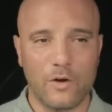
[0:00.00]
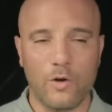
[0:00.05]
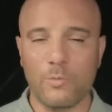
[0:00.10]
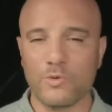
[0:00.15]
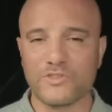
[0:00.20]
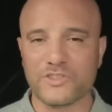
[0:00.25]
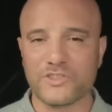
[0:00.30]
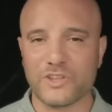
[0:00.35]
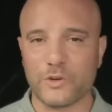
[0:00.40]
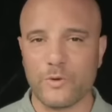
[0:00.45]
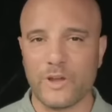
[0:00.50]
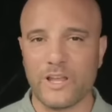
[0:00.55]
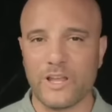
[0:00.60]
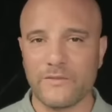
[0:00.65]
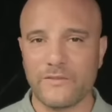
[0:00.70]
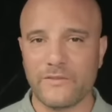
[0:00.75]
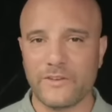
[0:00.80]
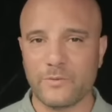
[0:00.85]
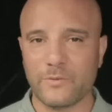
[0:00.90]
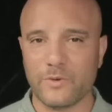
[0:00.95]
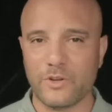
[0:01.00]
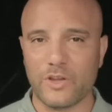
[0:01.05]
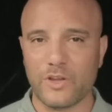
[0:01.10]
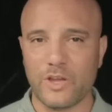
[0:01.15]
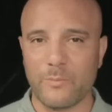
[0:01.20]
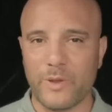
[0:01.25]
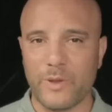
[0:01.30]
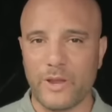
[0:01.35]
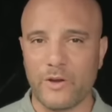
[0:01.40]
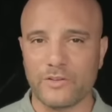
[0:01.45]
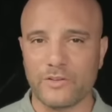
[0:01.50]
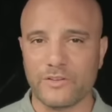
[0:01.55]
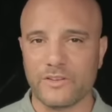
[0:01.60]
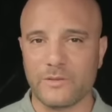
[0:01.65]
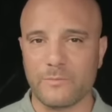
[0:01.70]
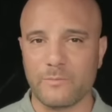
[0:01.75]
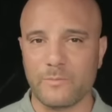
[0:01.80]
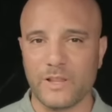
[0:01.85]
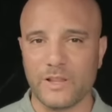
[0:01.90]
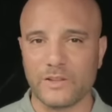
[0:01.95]
almost irrelevant when you compare it
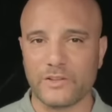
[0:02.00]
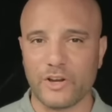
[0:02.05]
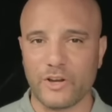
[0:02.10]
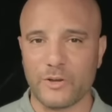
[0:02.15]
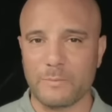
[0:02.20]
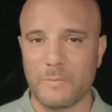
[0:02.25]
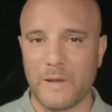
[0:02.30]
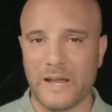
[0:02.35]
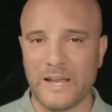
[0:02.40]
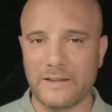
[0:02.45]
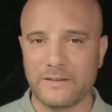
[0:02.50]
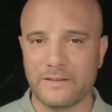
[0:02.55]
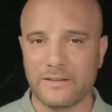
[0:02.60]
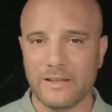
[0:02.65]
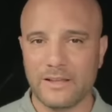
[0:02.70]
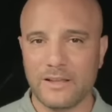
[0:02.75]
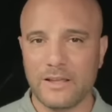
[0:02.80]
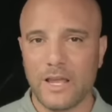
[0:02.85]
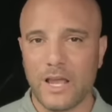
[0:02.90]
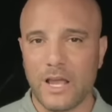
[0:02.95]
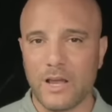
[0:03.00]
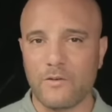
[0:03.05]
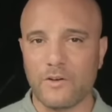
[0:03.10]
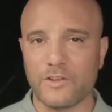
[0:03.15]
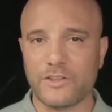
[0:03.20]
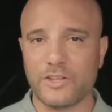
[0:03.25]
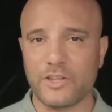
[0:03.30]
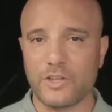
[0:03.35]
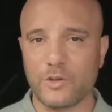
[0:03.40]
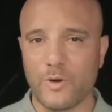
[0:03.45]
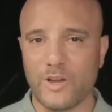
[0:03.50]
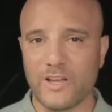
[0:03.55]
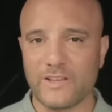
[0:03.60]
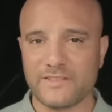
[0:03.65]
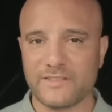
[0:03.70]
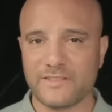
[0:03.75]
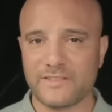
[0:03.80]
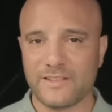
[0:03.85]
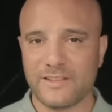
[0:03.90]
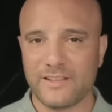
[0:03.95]
to the military might of what the
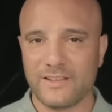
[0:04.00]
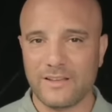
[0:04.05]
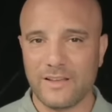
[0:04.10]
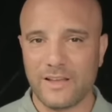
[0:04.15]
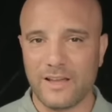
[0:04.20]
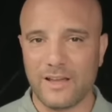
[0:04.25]
U.S.